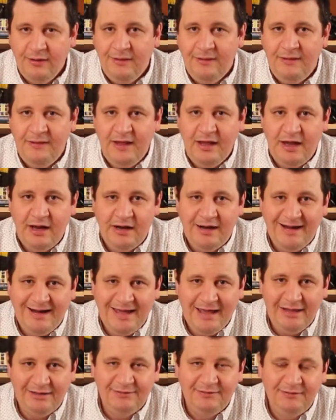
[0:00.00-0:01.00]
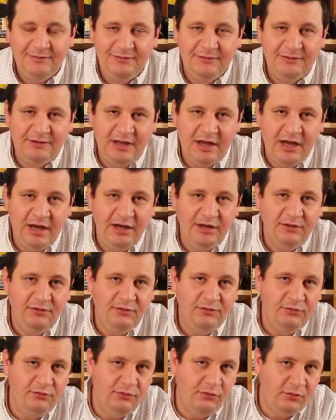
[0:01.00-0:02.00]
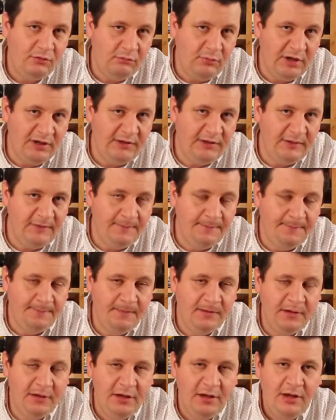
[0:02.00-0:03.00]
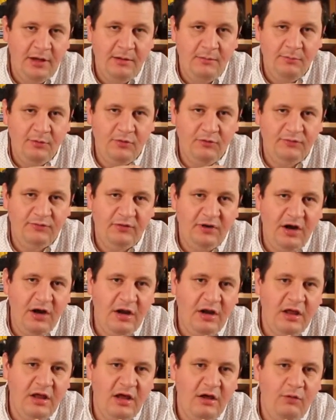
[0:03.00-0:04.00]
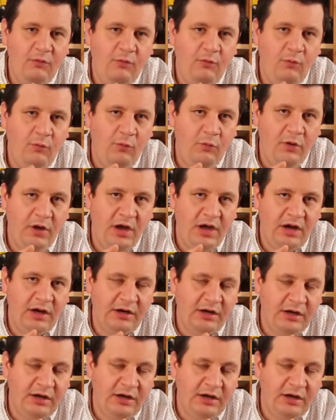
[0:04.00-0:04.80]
they are not tied to your body. Because right now we are